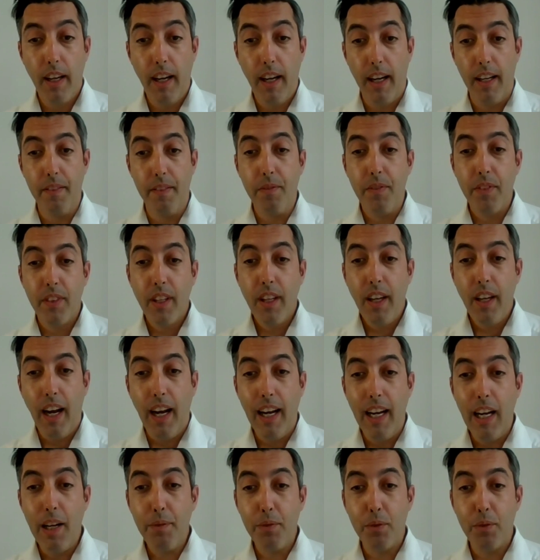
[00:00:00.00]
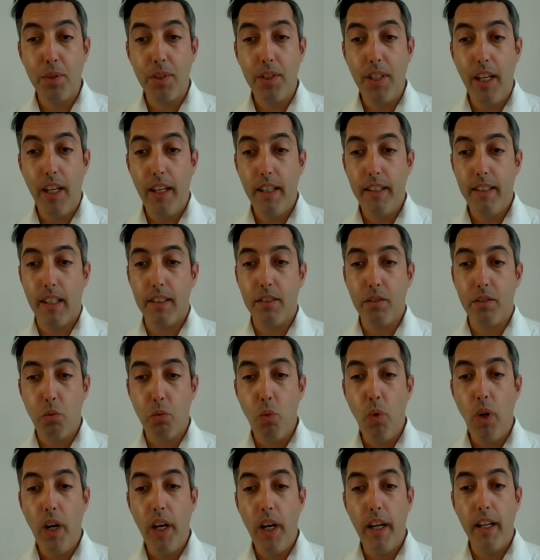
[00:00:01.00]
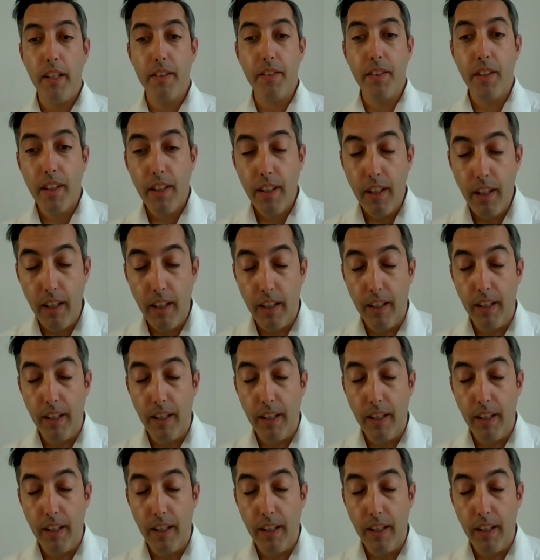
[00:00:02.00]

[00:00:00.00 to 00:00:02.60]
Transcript: And I have to say that when